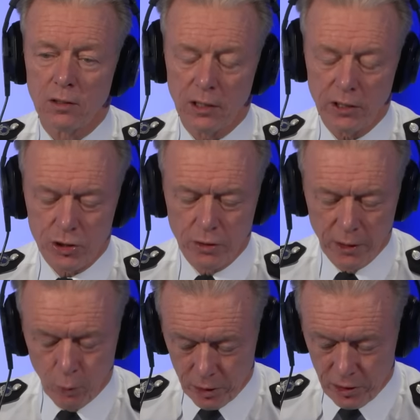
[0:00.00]
I, I think,
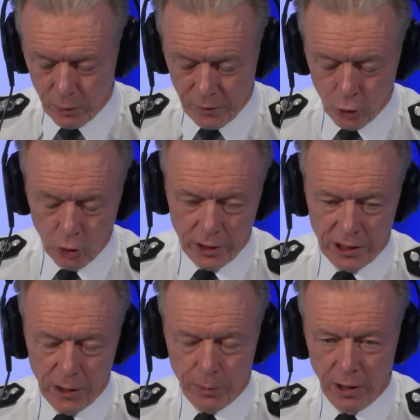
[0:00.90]
Jure, one thing we've all got to
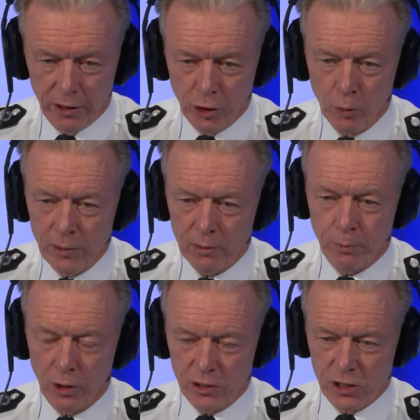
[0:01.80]
keep an eye on, you know, when
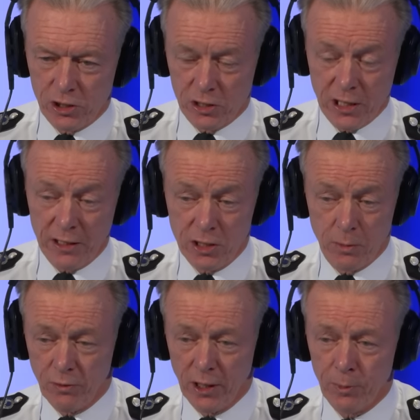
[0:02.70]
politicians, and to
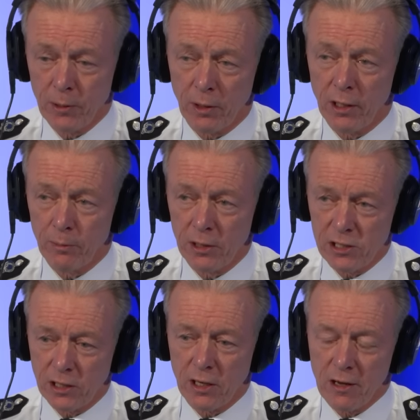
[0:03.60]
be fair, people like me
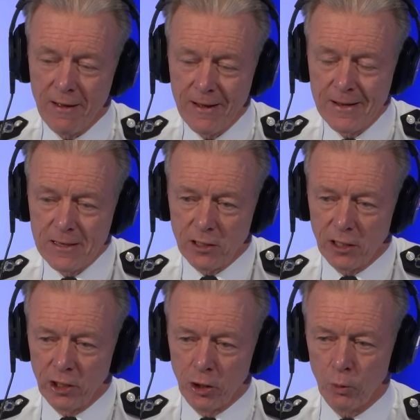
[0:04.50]
say
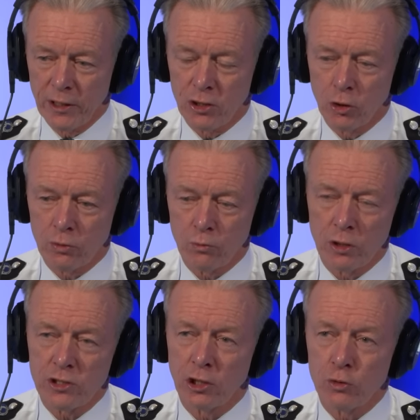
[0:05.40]
that, you know, we don't
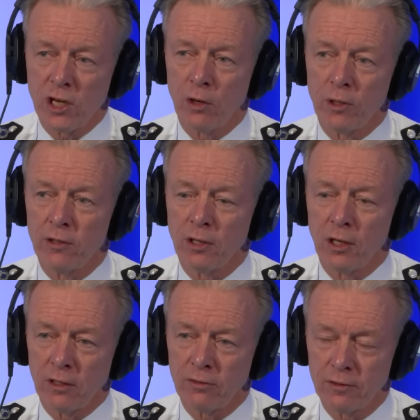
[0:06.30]
want to lose our way of
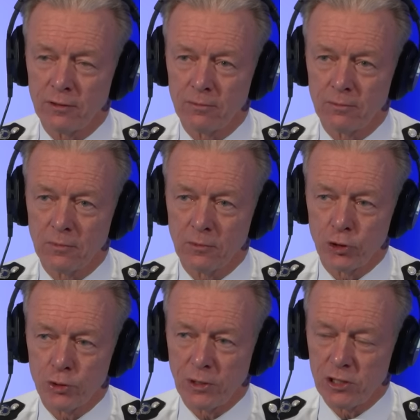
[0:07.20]
life
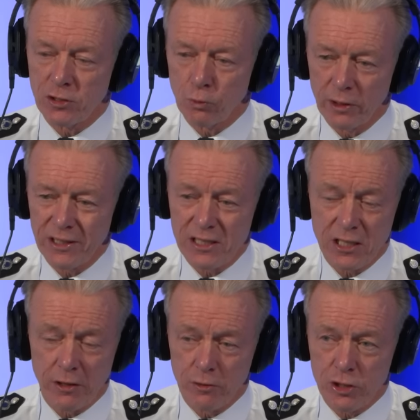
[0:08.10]
just because of what these
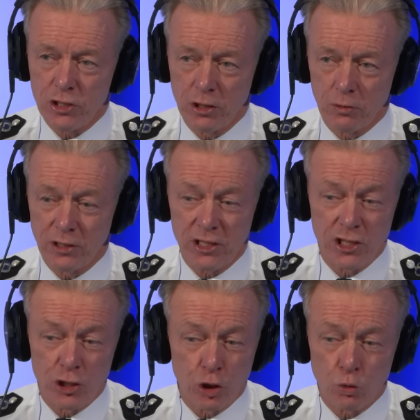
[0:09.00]
terrorists do. This
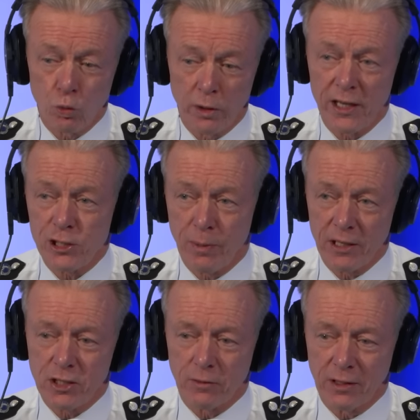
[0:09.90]
is just one
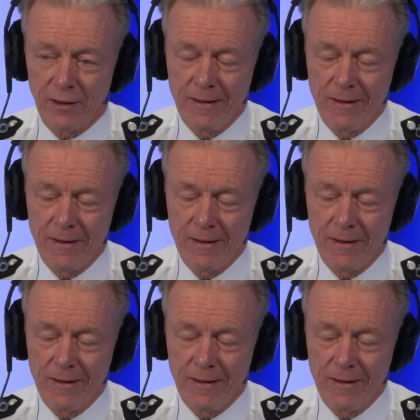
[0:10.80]
aspect of it.